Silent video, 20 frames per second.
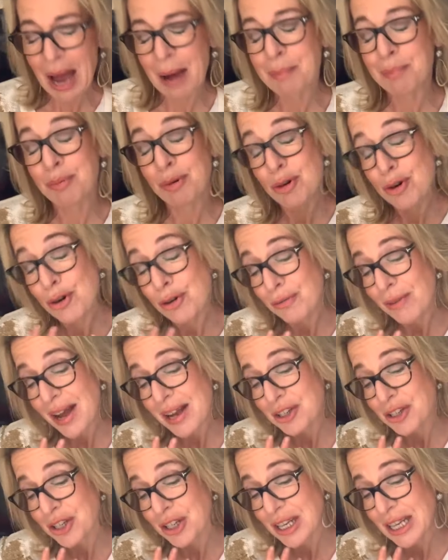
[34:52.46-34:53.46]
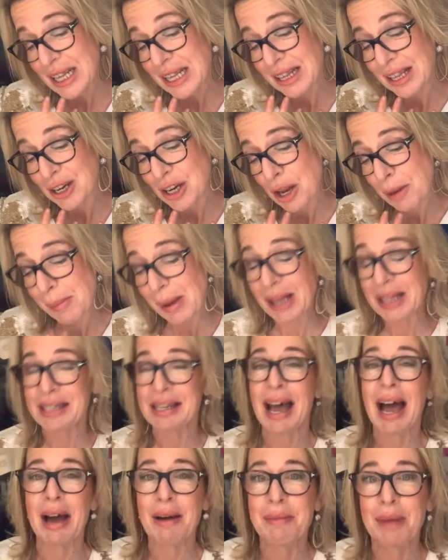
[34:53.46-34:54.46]
and prove actually that no
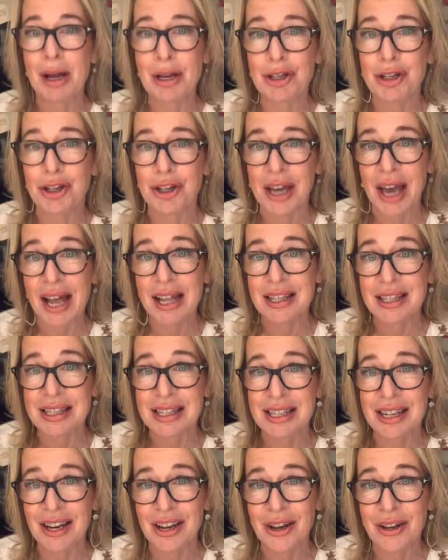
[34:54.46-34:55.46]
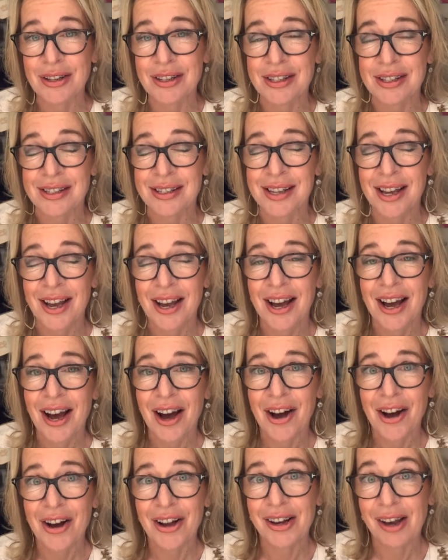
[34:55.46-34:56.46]
matter how much you cancel us,
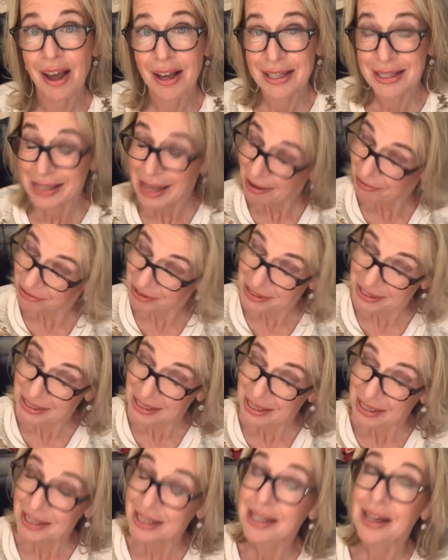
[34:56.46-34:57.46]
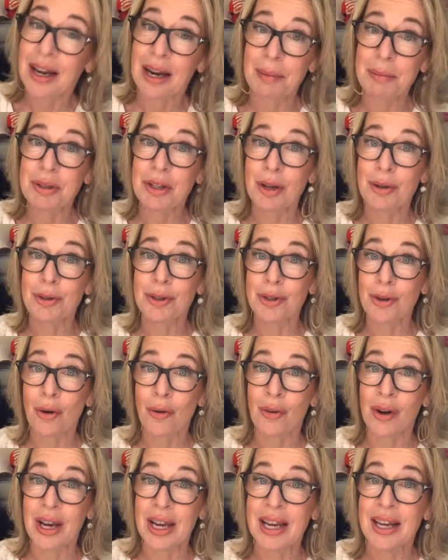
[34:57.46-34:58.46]
like Stafford did, I'm so
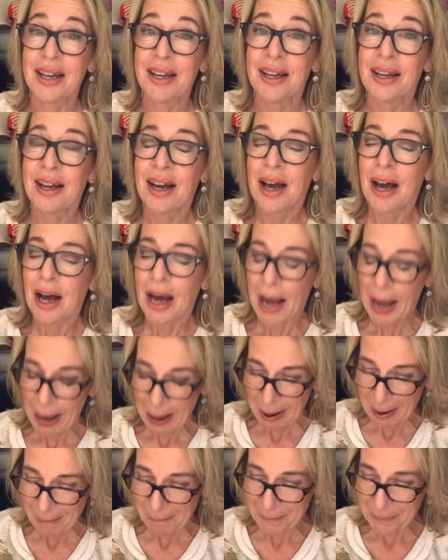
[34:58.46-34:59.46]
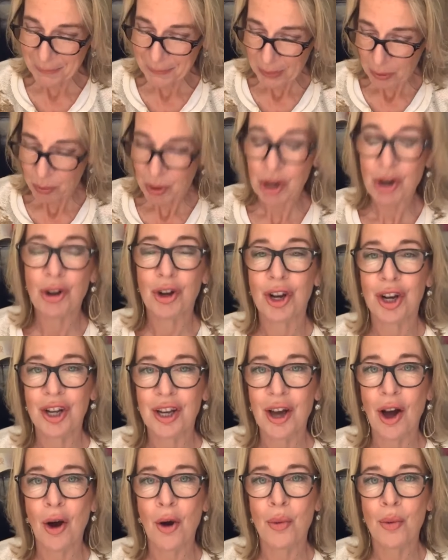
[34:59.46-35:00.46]
sorry, we're not
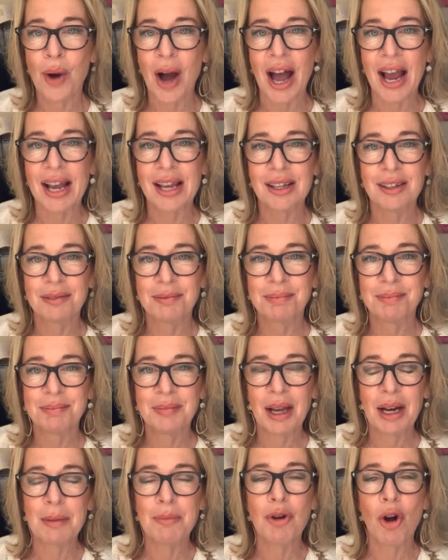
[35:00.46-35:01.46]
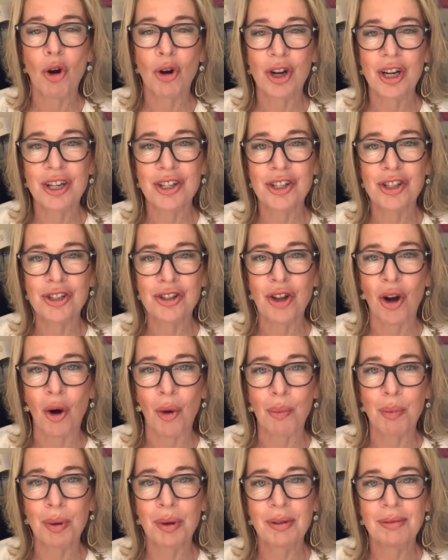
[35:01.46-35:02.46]
going to go away, and I'm not going to
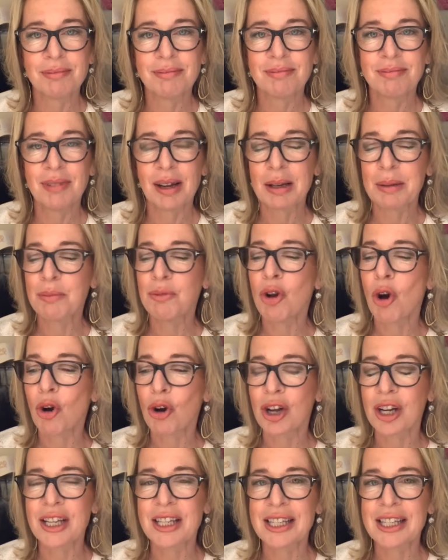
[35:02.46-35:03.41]
stop. I'm not